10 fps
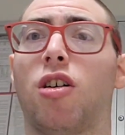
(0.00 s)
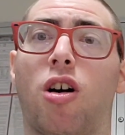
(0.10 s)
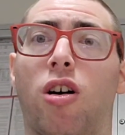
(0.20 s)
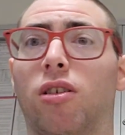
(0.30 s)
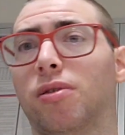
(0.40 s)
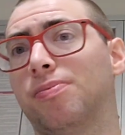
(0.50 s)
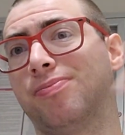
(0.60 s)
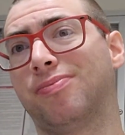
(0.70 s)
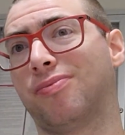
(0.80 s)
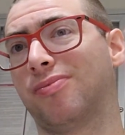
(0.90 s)
Um,
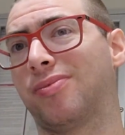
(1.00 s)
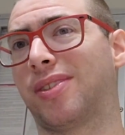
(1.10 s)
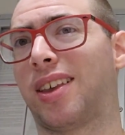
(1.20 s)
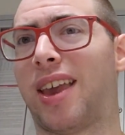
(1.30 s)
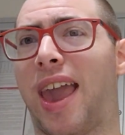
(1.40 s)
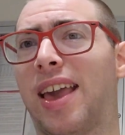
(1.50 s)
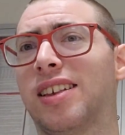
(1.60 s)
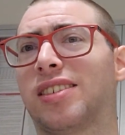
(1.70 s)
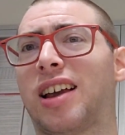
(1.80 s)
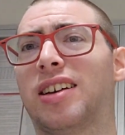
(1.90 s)
and
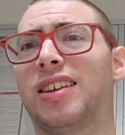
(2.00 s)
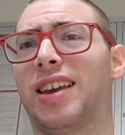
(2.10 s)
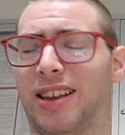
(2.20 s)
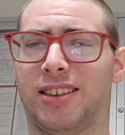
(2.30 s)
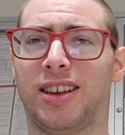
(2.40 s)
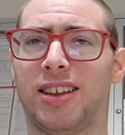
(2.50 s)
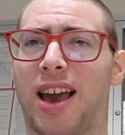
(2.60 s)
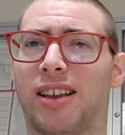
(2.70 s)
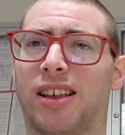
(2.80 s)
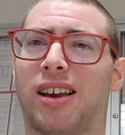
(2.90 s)
it's kind of hinted
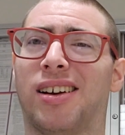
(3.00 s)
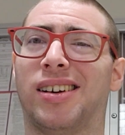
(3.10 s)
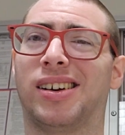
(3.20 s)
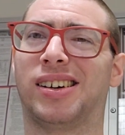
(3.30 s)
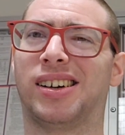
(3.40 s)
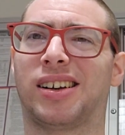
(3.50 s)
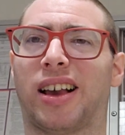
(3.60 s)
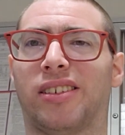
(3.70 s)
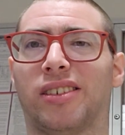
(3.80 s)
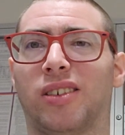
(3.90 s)
at like uh, I
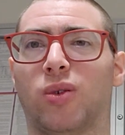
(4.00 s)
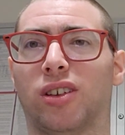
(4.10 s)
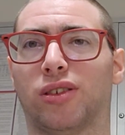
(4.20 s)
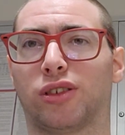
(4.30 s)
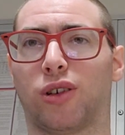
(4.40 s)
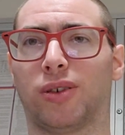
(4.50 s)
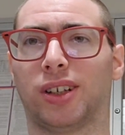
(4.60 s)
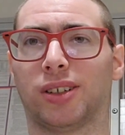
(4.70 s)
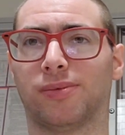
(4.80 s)
can't say what's it's going.